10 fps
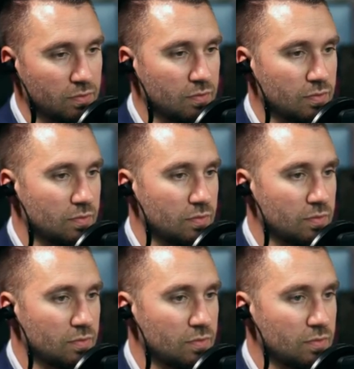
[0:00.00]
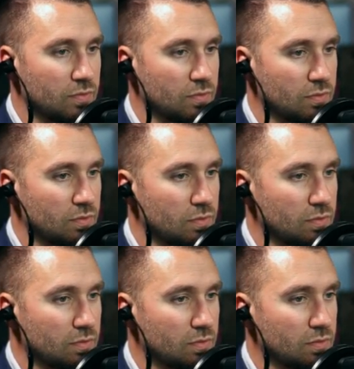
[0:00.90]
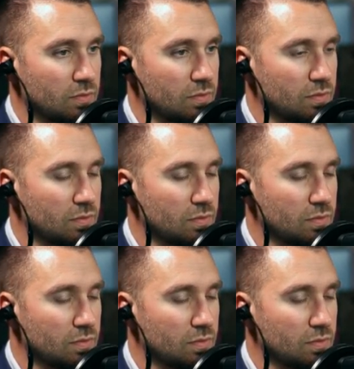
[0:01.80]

The person shown says nothing.